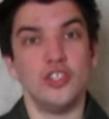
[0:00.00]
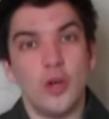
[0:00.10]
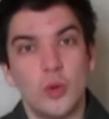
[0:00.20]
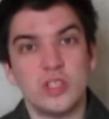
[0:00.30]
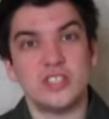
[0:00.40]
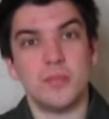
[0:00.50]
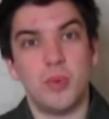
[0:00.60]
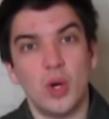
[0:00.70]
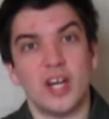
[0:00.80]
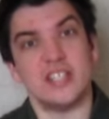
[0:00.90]
Yo, it's your
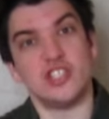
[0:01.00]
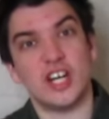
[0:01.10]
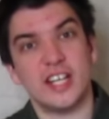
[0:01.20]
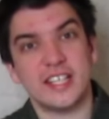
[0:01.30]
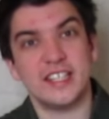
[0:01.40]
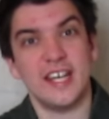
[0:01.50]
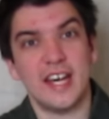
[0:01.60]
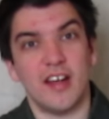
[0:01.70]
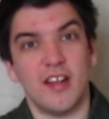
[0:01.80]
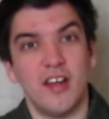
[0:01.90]
boy, Johnny
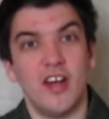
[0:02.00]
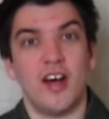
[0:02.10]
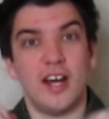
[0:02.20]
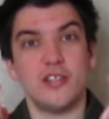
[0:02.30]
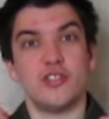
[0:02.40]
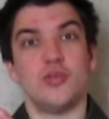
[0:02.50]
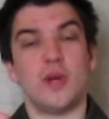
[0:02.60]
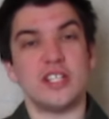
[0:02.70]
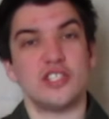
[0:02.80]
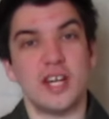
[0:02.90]
Canal. I heard you
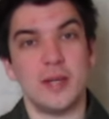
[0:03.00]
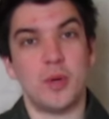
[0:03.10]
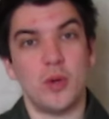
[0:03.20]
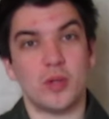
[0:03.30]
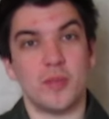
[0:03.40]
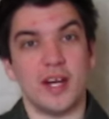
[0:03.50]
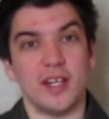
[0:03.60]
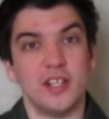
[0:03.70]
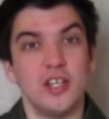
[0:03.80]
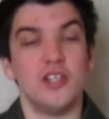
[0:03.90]
want shiny Pokemon.
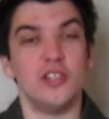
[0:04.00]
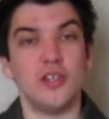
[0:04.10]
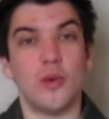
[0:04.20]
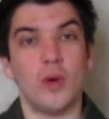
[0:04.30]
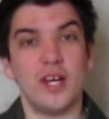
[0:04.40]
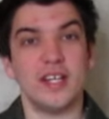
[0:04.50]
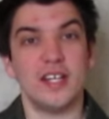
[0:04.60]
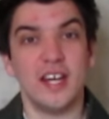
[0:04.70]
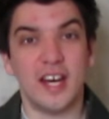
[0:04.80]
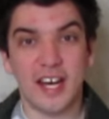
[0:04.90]
You know what?
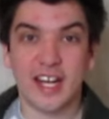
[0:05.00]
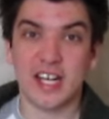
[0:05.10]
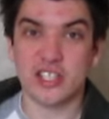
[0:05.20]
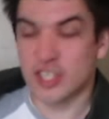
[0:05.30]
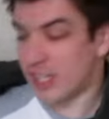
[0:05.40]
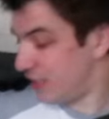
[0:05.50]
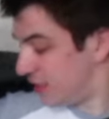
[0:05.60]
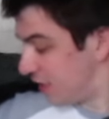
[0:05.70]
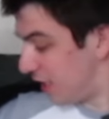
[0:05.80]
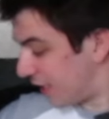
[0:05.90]
I got
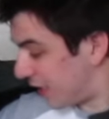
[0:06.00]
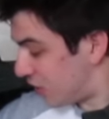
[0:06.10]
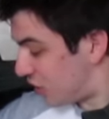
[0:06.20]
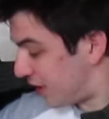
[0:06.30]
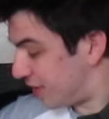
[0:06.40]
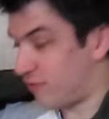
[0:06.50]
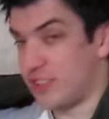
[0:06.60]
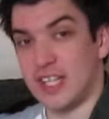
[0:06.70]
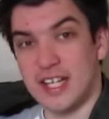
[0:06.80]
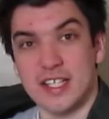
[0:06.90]
shinies. I got shinies
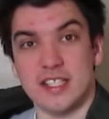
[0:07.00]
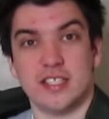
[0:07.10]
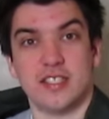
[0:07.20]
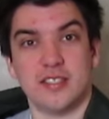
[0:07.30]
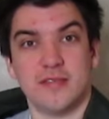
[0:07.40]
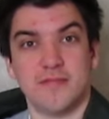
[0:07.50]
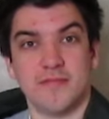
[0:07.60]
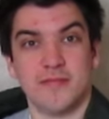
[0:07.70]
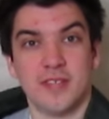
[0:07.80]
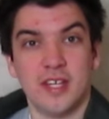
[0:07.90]
for days.
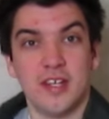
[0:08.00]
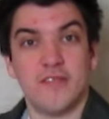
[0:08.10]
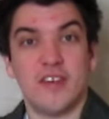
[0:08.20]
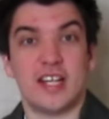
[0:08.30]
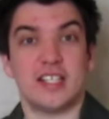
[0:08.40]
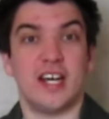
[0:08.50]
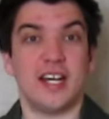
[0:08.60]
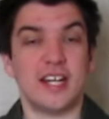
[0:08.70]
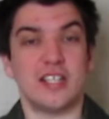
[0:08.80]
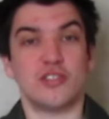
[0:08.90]
In fact,
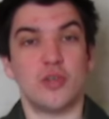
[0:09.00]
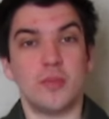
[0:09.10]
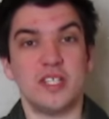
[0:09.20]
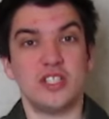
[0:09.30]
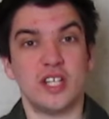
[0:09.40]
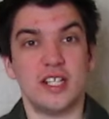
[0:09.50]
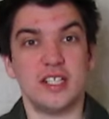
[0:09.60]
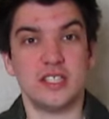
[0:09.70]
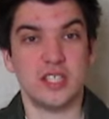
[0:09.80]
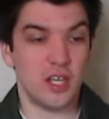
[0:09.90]
I got so many
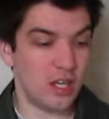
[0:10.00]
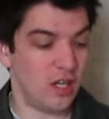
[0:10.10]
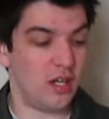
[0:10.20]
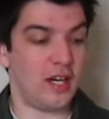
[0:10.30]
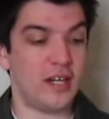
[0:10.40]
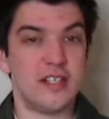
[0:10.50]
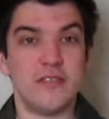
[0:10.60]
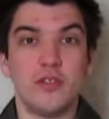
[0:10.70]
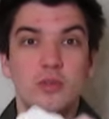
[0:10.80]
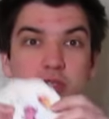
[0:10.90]
shinies, I don't
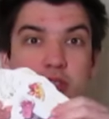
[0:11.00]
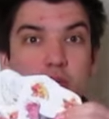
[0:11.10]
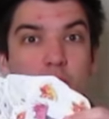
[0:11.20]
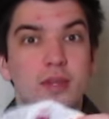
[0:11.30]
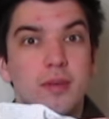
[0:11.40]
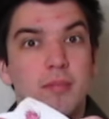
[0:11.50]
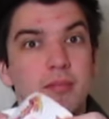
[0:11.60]
even know what to do with